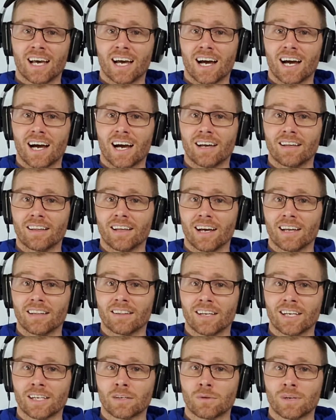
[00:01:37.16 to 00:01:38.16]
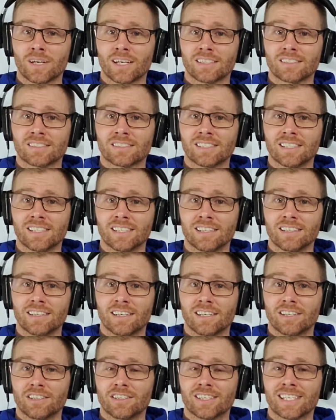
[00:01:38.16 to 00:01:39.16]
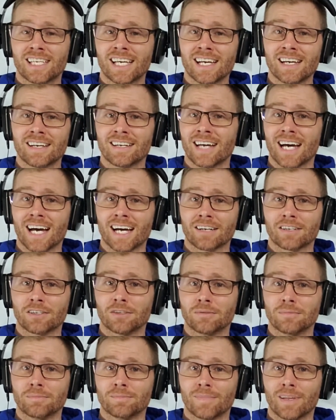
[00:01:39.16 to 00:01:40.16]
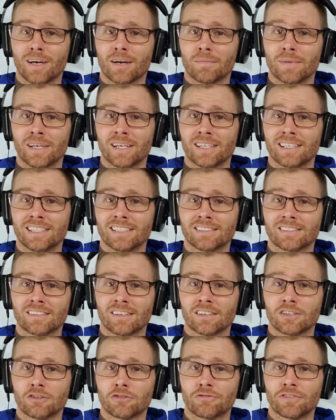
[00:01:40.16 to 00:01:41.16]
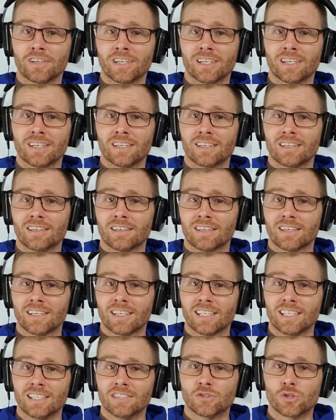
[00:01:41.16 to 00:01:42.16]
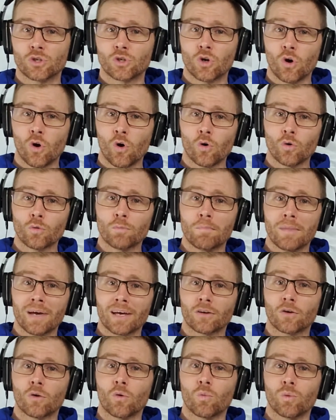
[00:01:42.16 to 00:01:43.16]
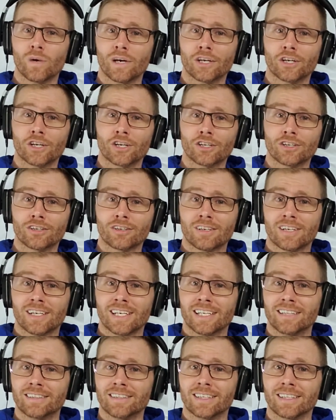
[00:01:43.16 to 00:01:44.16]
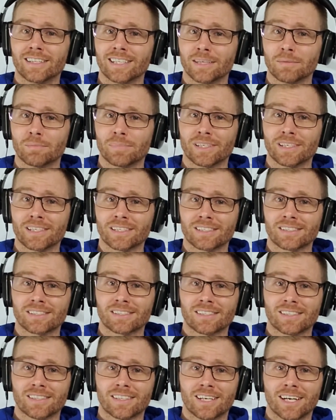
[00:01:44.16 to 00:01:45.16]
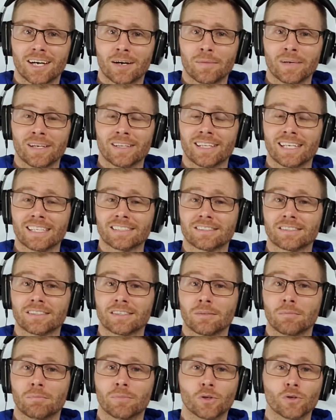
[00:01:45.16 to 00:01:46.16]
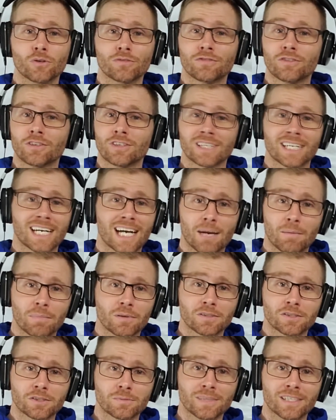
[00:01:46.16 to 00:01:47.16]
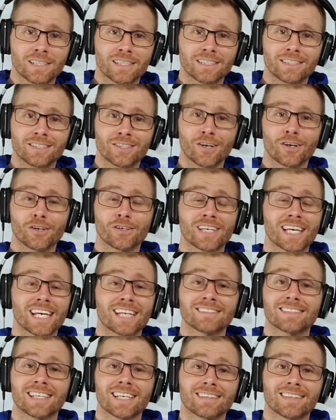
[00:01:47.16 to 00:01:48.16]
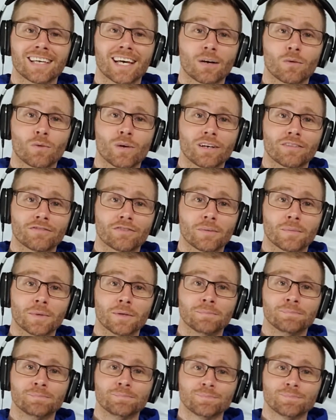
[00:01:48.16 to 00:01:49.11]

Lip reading: I like what I see. You can't knock him. I mean, he's undefeated. He's a gold medal winner in the Olympics. I mean, that's a beautiful accomplishment. You know, you can't take that away from him.